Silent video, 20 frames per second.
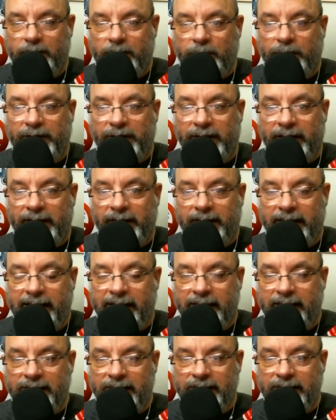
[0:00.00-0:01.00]
put it,
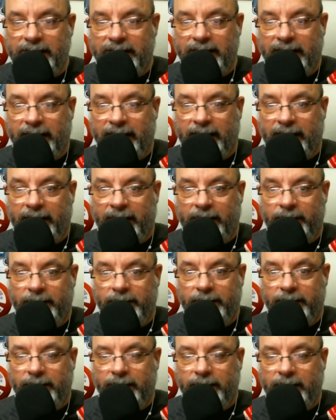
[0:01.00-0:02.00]
is I
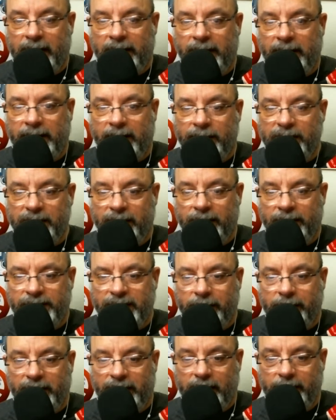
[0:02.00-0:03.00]
think there was
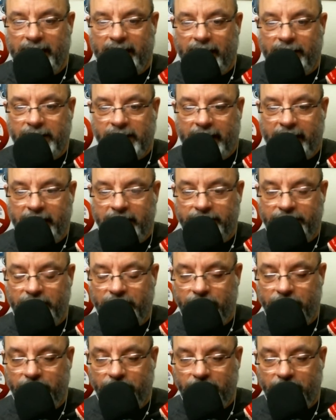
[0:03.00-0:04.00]
something about if
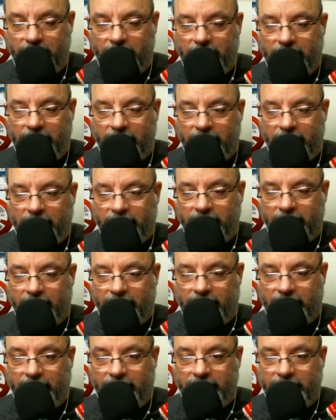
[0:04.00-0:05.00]
you
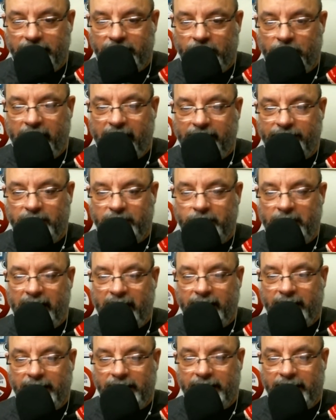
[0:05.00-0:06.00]
have to
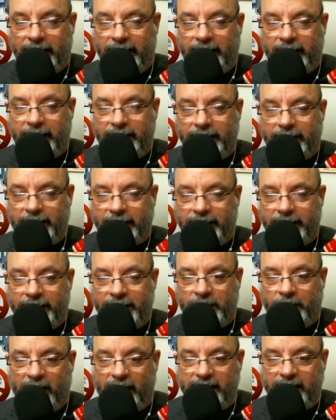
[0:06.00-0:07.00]
make
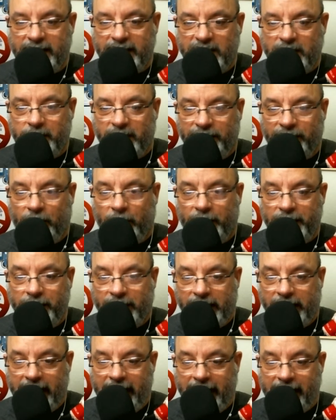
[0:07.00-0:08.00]
deposits before you
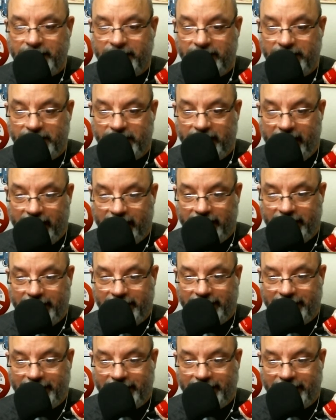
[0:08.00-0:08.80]
can cash the check.